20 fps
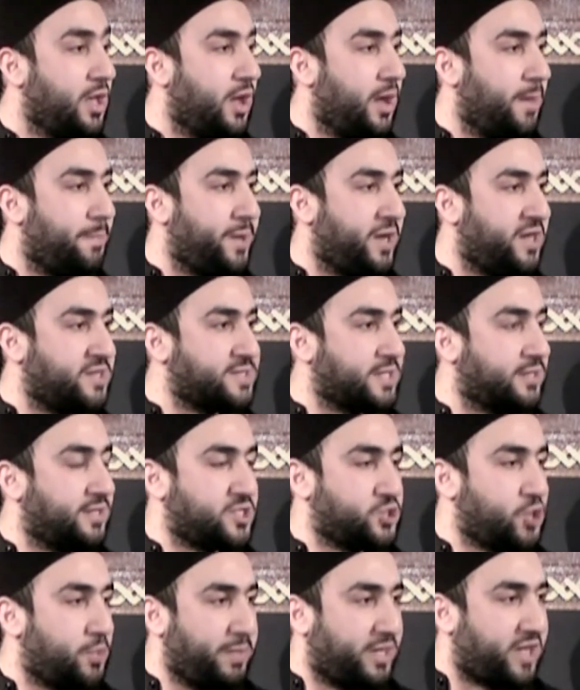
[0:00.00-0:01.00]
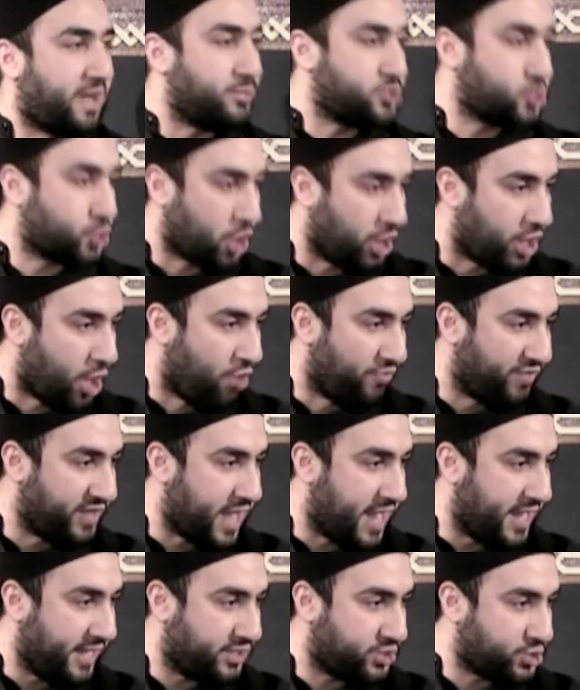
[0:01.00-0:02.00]
A person does not become a scholar
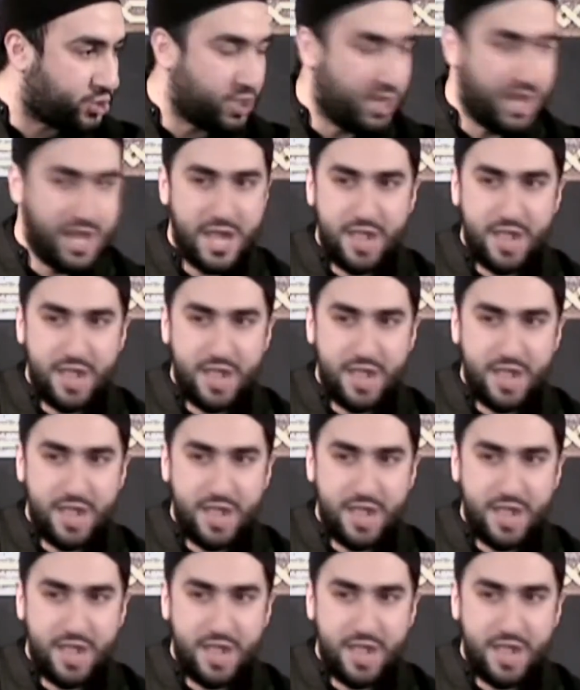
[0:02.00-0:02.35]
overnight.